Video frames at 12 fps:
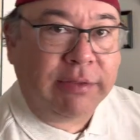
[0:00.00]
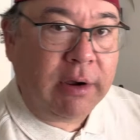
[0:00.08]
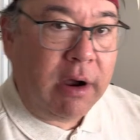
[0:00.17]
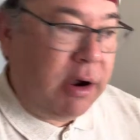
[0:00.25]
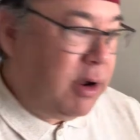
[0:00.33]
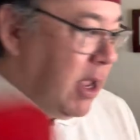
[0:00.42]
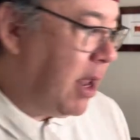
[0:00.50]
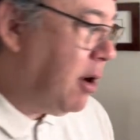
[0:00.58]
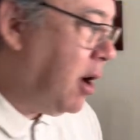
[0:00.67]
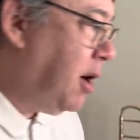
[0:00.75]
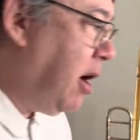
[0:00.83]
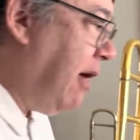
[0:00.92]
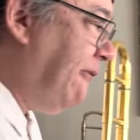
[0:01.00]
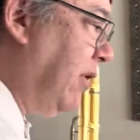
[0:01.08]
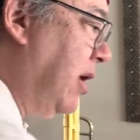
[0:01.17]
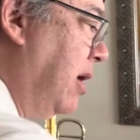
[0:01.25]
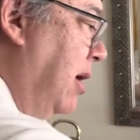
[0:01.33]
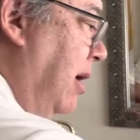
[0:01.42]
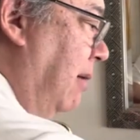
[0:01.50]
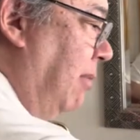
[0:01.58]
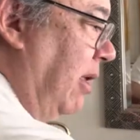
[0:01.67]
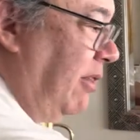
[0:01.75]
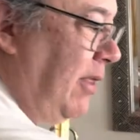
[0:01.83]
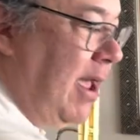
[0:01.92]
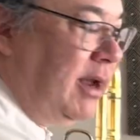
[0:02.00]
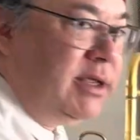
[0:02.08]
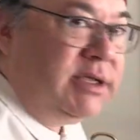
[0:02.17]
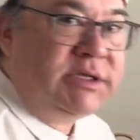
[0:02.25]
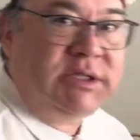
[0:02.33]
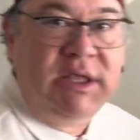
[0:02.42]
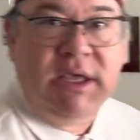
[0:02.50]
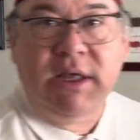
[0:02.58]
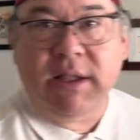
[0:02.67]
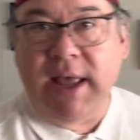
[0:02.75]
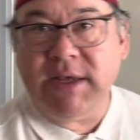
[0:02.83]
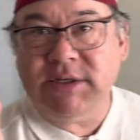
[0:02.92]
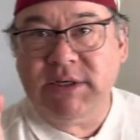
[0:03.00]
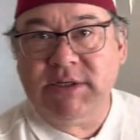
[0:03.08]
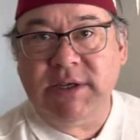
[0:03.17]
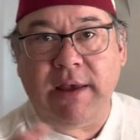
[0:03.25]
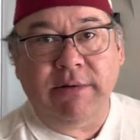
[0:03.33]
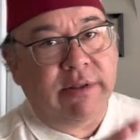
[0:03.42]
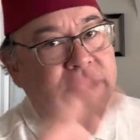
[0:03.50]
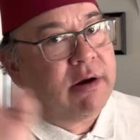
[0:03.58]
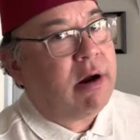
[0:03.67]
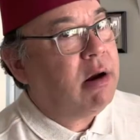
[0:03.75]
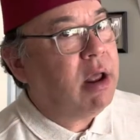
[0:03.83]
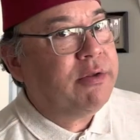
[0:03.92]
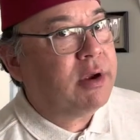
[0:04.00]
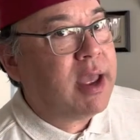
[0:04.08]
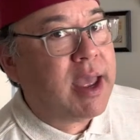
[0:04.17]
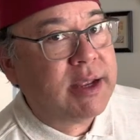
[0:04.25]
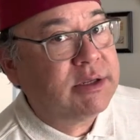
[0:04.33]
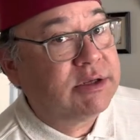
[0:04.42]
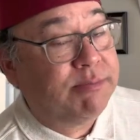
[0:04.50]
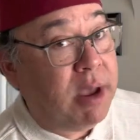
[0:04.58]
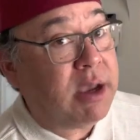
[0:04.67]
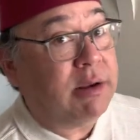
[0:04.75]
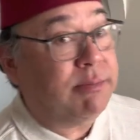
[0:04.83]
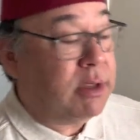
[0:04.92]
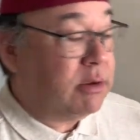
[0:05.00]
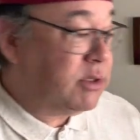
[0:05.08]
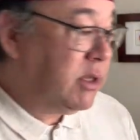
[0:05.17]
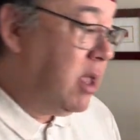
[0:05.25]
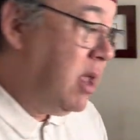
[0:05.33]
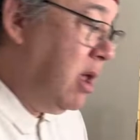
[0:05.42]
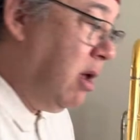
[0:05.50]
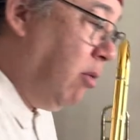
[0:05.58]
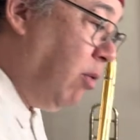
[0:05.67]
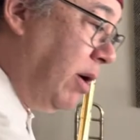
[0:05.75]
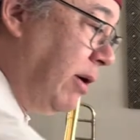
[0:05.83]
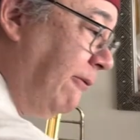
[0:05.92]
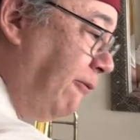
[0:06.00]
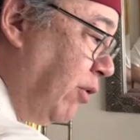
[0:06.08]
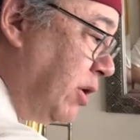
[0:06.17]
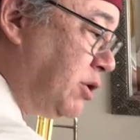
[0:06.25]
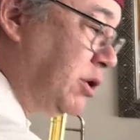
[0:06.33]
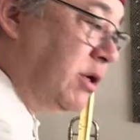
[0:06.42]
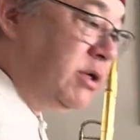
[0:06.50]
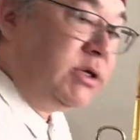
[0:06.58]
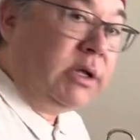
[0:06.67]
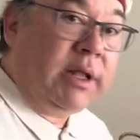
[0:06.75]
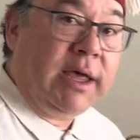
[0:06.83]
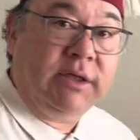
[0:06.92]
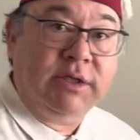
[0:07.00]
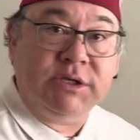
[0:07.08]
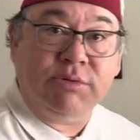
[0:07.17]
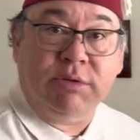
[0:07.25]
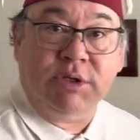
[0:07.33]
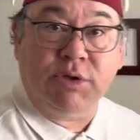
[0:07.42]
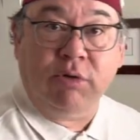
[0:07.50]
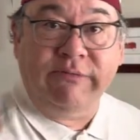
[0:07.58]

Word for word: They're hard to get on and off, but that is the classic sound. Now, there are other kinds of bucket mutes, one of which is like this one, this old